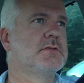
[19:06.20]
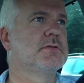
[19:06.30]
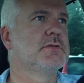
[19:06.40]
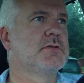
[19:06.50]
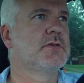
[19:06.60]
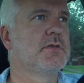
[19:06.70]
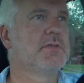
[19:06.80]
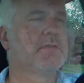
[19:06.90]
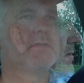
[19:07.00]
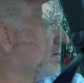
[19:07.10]

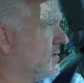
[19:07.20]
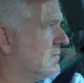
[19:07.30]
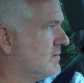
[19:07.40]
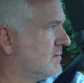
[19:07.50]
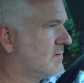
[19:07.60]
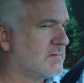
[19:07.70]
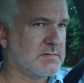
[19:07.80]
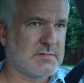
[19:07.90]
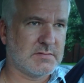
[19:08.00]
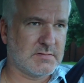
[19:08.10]

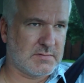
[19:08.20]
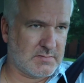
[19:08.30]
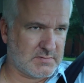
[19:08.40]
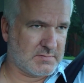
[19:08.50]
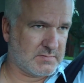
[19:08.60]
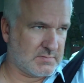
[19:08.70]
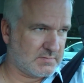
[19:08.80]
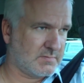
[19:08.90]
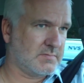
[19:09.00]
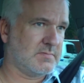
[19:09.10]

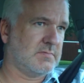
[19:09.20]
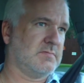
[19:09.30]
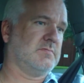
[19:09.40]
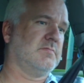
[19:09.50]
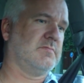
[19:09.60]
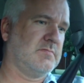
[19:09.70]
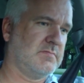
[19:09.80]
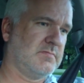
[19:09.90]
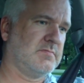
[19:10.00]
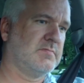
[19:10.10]

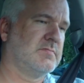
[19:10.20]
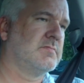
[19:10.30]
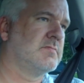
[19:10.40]
[no speech]